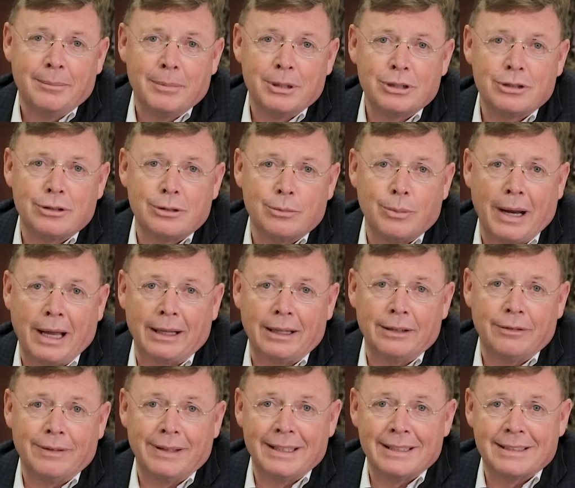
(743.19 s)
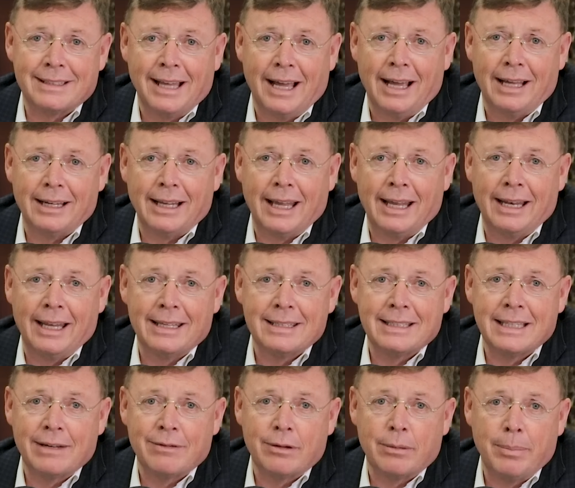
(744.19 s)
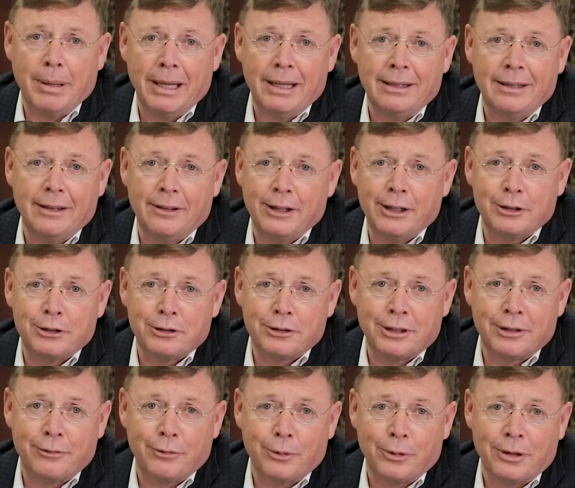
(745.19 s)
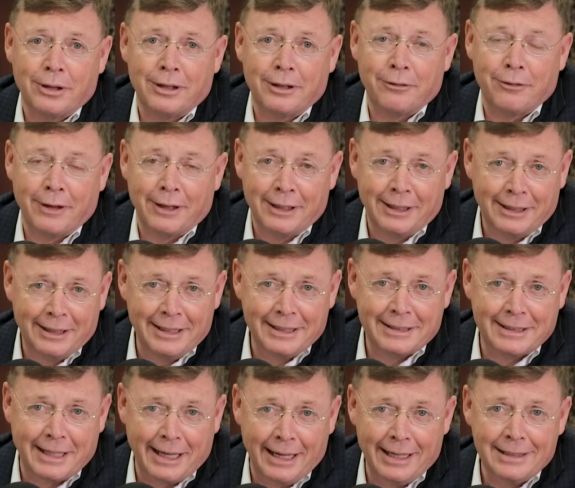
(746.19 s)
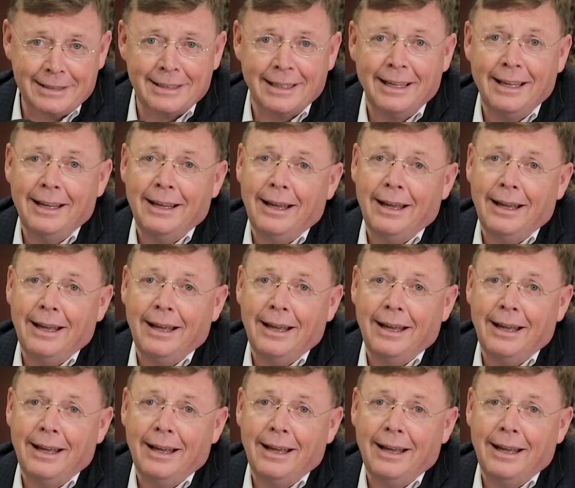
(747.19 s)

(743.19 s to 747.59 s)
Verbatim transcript: Mr. Ratliff is not and has never been the attorney for the defendant in this case,